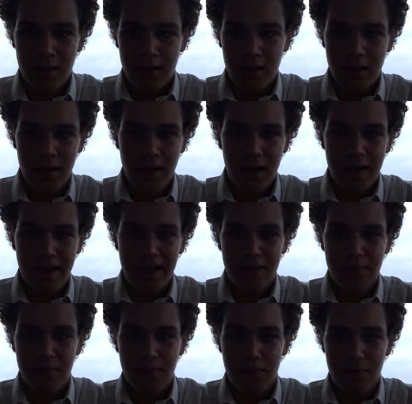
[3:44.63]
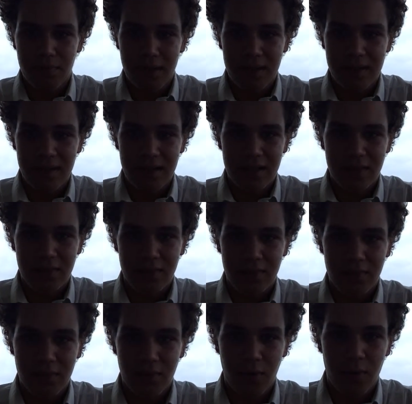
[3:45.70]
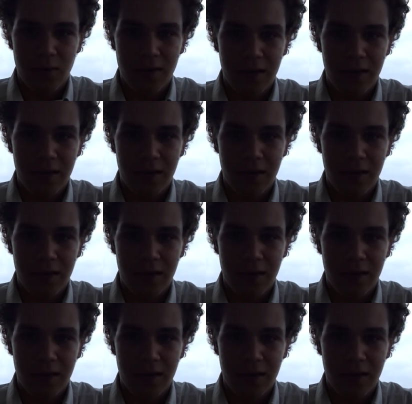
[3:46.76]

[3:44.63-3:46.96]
The neon light business rose